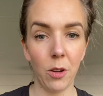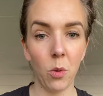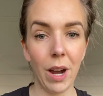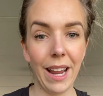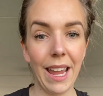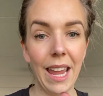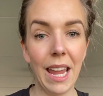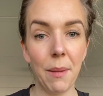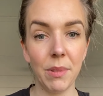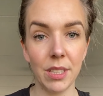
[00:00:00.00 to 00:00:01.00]
quite a
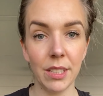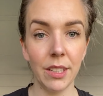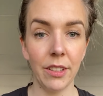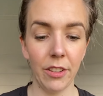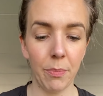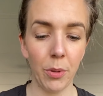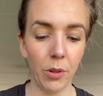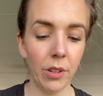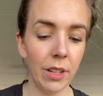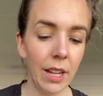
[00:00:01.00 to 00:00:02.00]
heaped
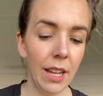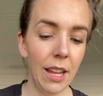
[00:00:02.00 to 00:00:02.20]
spoon